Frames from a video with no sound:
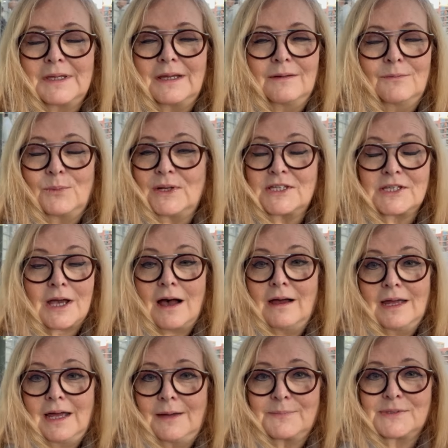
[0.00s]
which
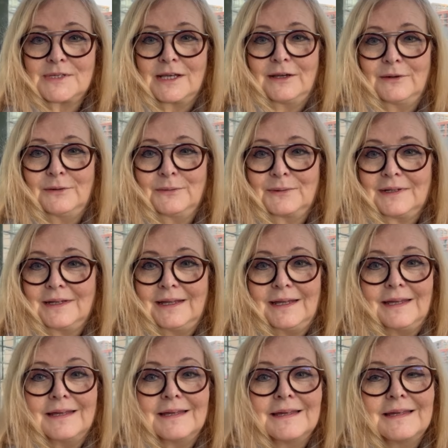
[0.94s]
I
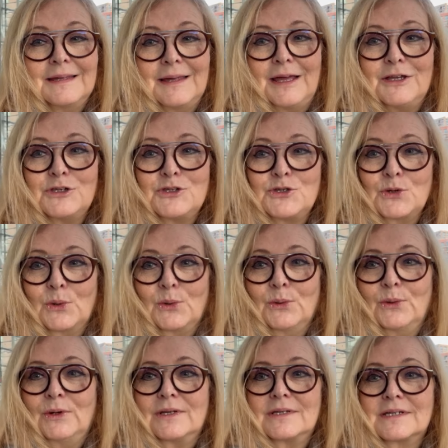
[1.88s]
absolutely
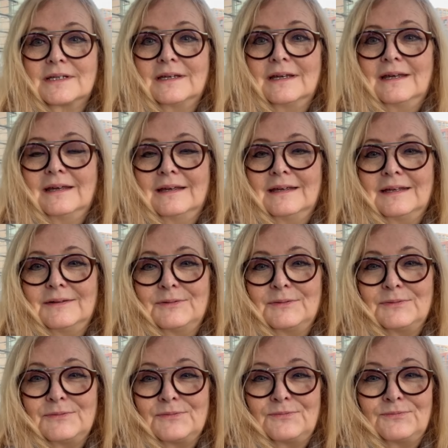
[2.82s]
enjoyed
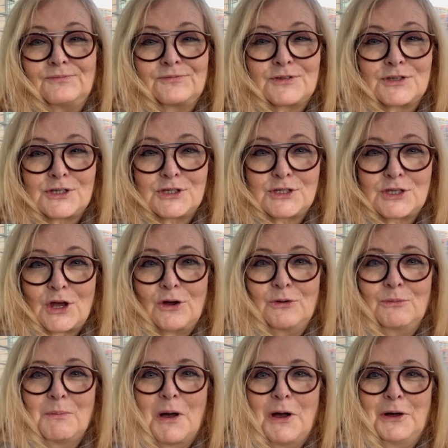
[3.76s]
so
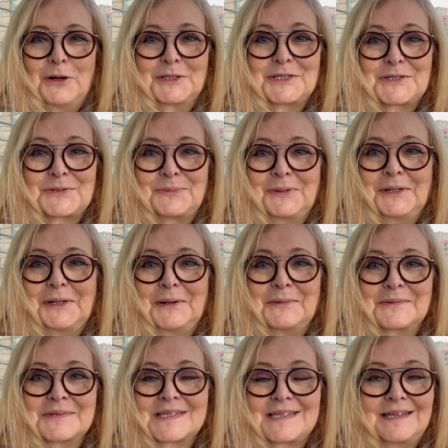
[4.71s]
much when I
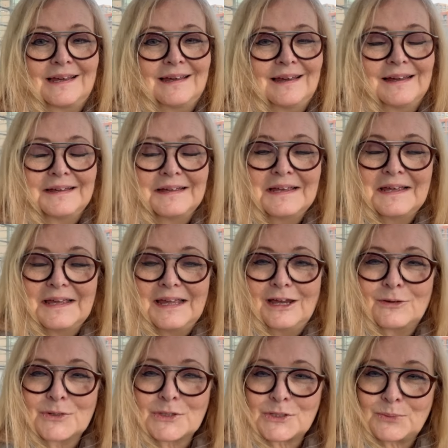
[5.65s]
was there.
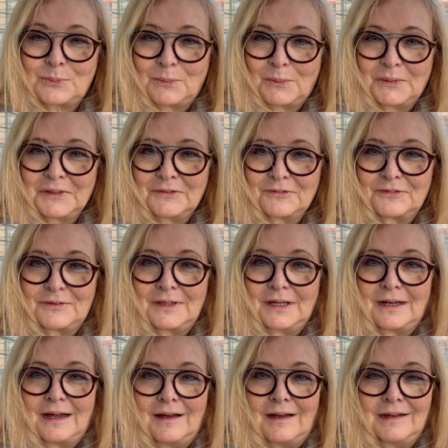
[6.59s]
It was one of
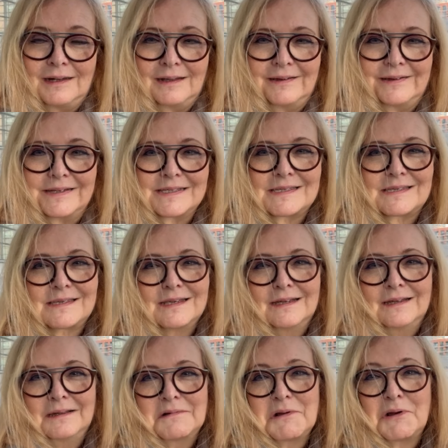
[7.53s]
the highlights
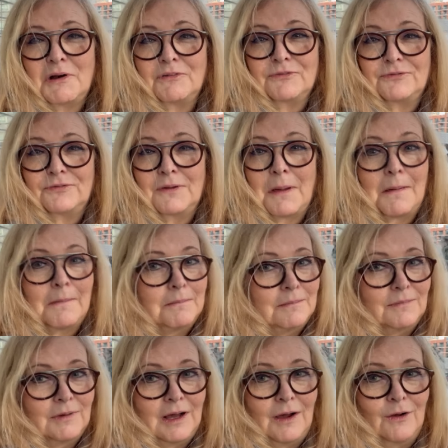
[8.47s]
of
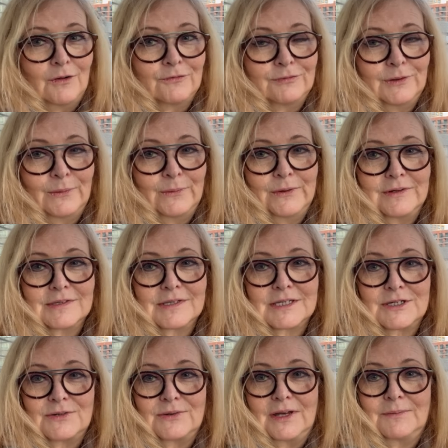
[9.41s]
our Florence
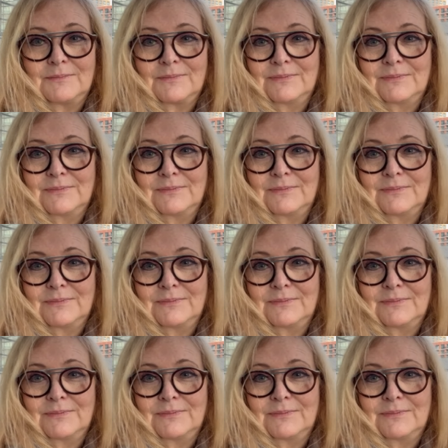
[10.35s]
trip.